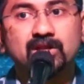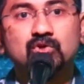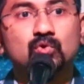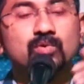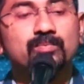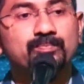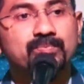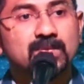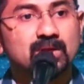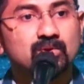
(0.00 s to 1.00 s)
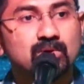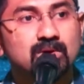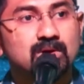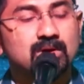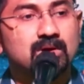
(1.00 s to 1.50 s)
I need to you know
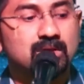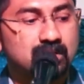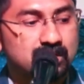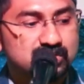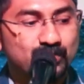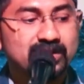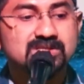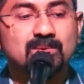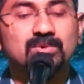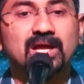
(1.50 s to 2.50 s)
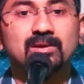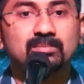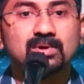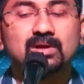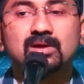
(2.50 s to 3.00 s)
uh, spend some time
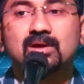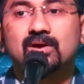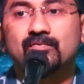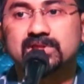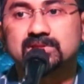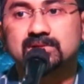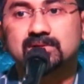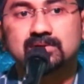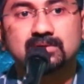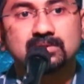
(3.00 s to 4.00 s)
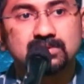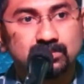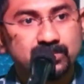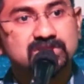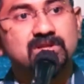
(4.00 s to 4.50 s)
with uh,
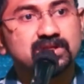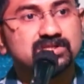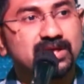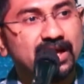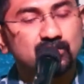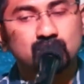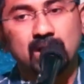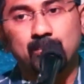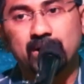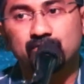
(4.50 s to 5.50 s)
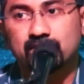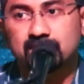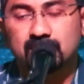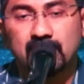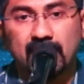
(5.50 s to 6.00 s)
the missionaries there. I took, applied for
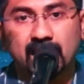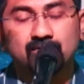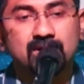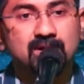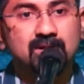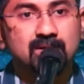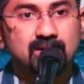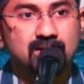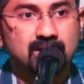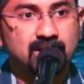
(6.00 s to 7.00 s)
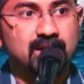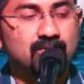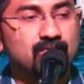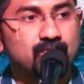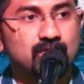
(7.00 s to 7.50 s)
annual
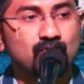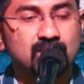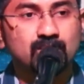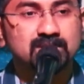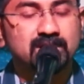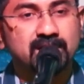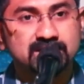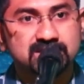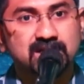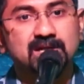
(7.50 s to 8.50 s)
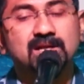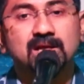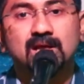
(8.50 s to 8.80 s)
leave for one month and I stayed